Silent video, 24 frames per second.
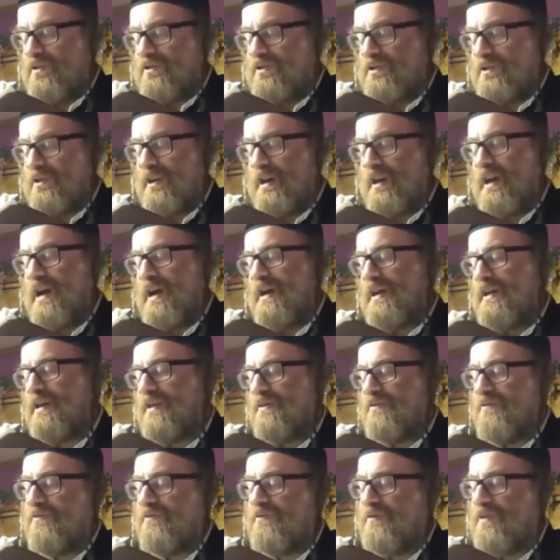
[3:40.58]
Loshen Hara,
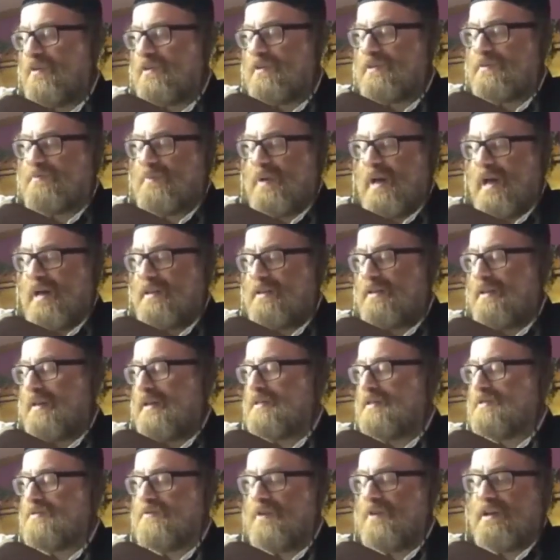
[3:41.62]
he feels bad.
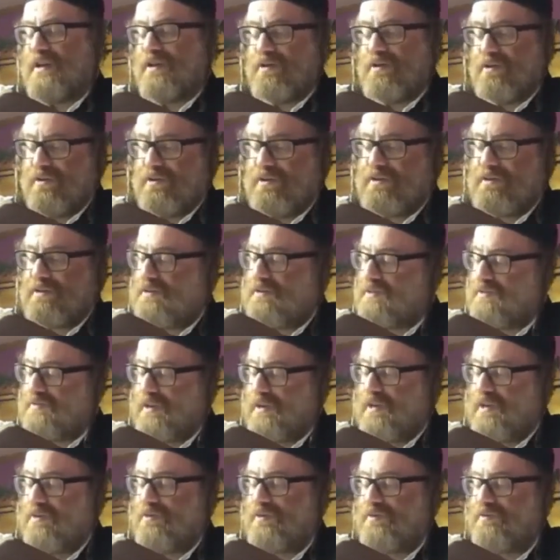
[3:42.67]
It's very good. It's
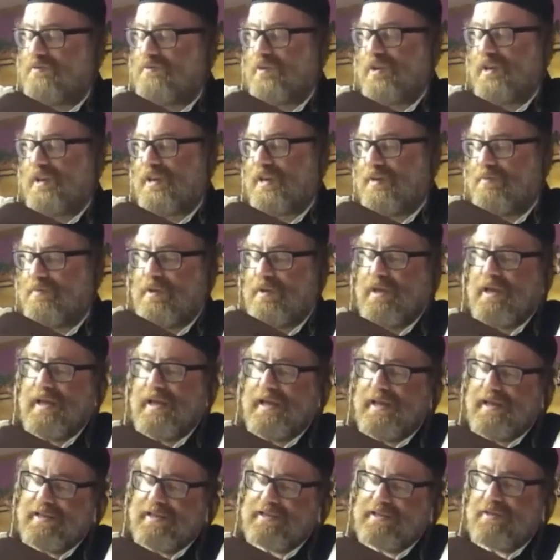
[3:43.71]
very good for him.
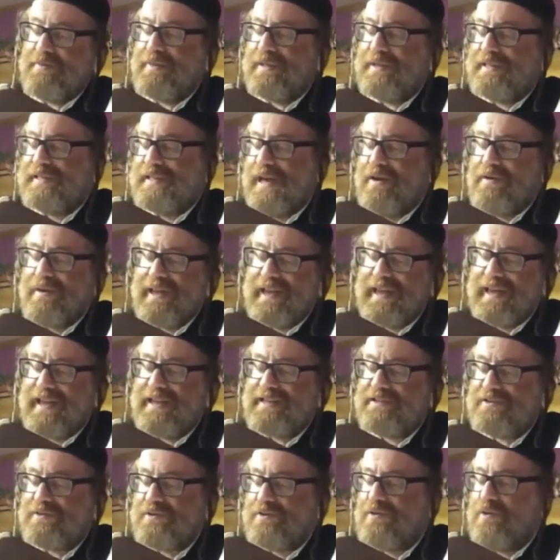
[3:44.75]
So, but now he
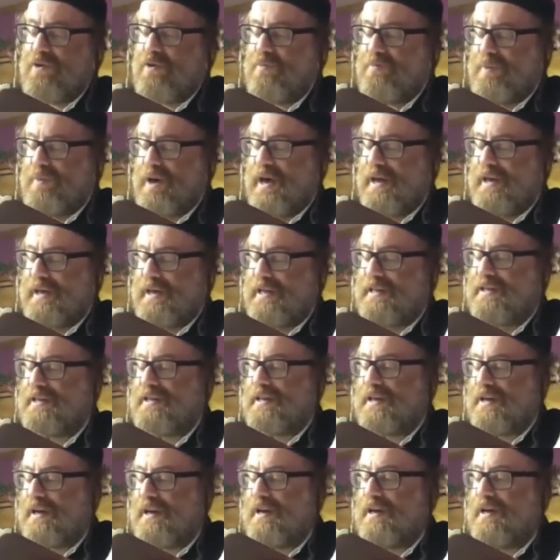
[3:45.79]
has to go back
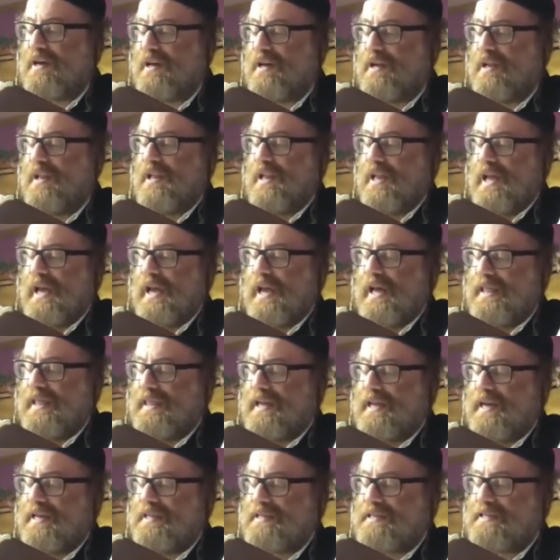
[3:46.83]
and uh,
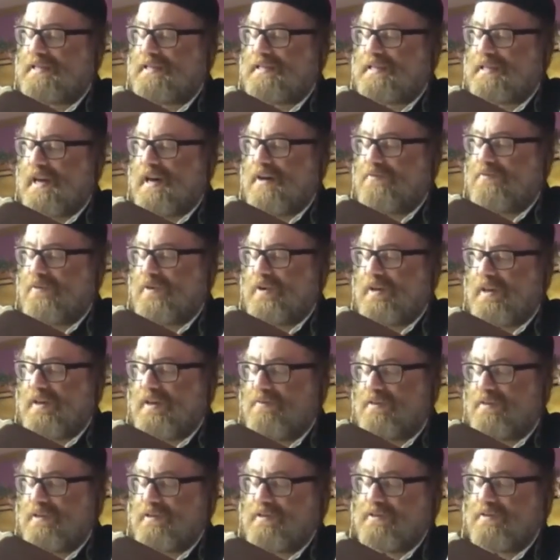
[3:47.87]
and ask uh,
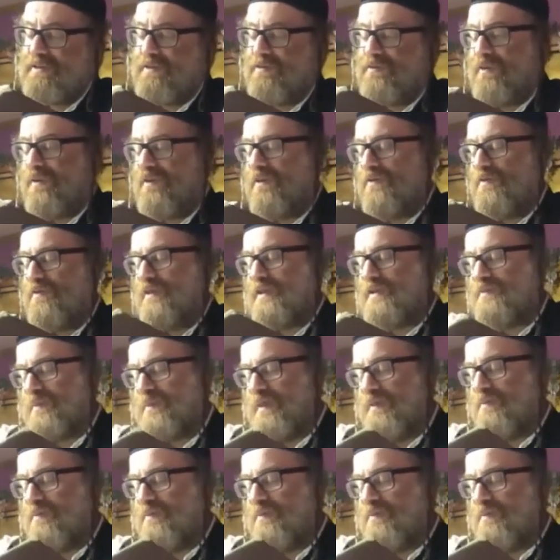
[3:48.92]
forgiveness of all of these